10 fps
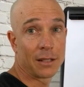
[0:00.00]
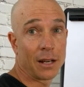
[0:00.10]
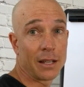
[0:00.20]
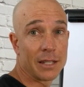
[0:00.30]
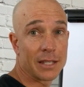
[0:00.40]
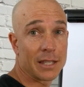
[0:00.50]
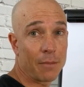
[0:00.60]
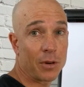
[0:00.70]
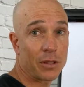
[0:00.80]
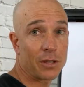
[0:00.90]
on
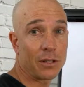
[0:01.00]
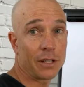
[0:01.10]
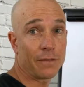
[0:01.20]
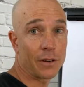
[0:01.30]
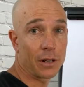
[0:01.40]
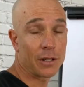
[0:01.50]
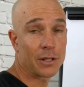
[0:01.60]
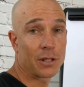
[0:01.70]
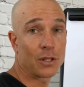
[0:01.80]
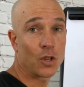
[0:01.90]
December
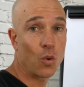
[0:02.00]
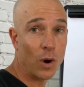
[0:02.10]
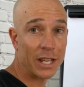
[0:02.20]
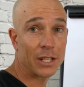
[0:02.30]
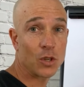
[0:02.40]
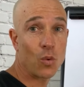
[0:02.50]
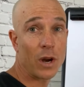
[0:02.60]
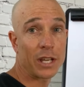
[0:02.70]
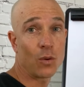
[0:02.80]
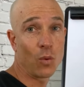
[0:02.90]
31st,
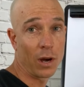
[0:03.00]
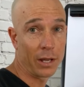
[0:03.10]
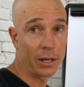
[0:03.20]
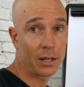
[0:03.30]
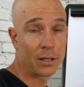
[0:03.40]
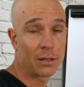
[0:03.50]
2021